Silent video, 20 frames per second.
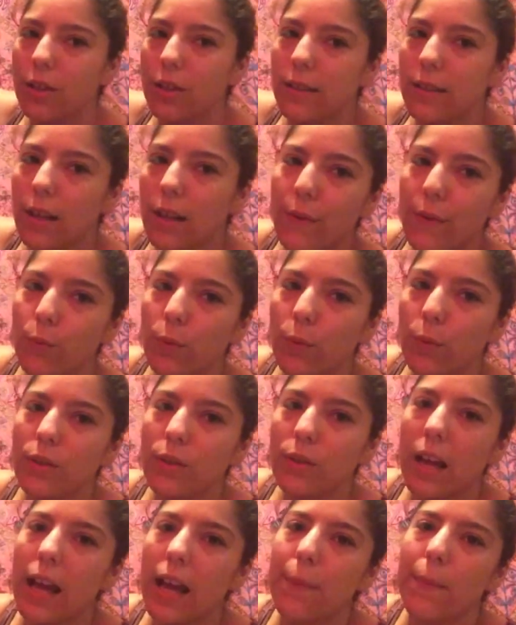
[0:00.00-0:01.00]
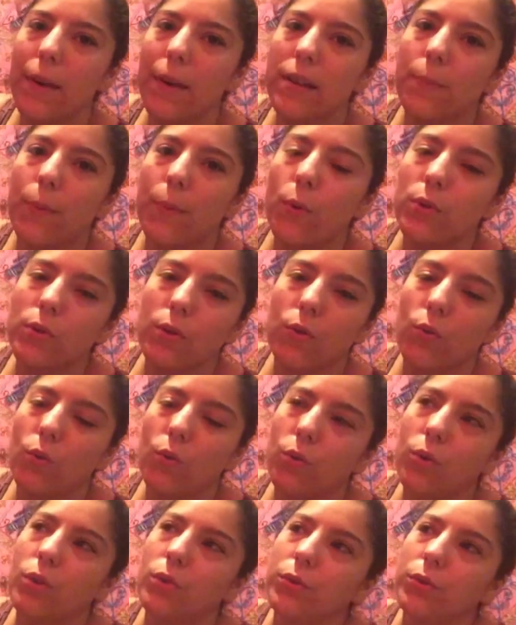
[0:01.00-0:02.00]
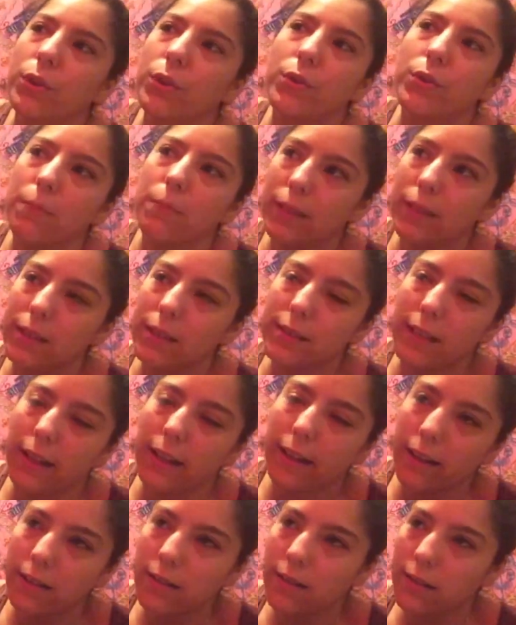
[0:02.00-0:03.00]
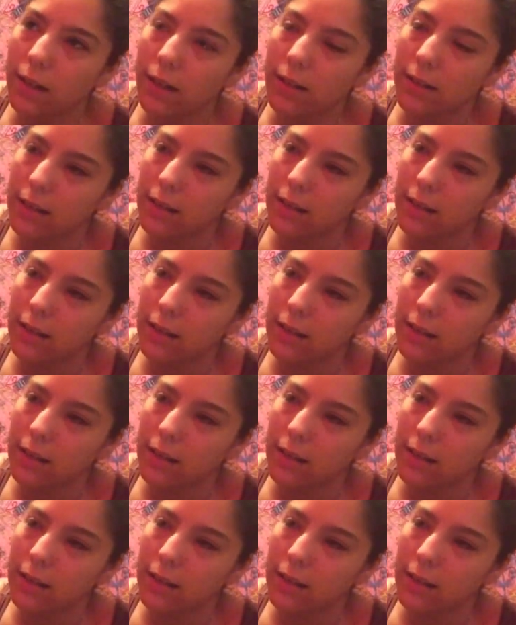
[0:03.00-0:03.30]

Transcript: yourself in real time, as opposed to those milliseconds that it